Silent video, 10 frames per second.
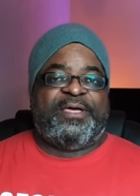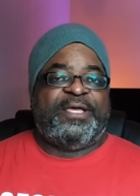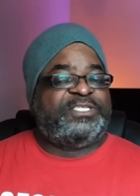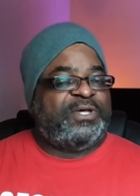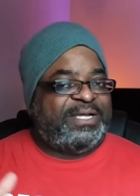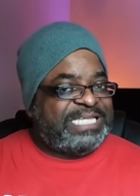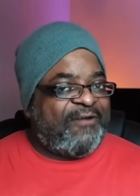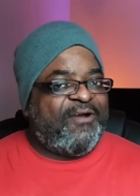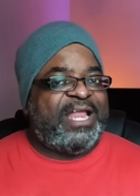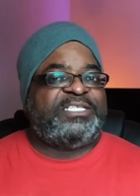So it's
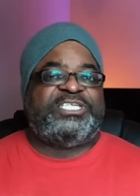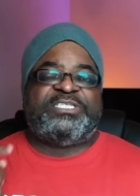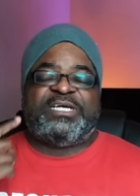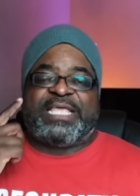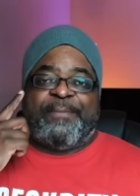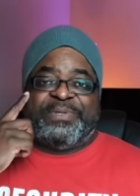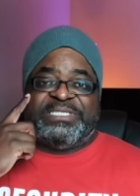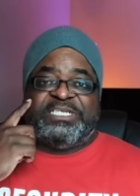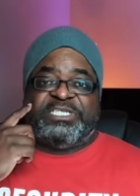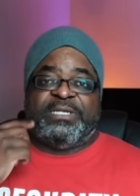ironic she took that
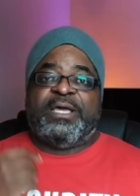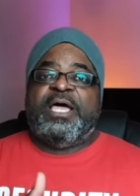position.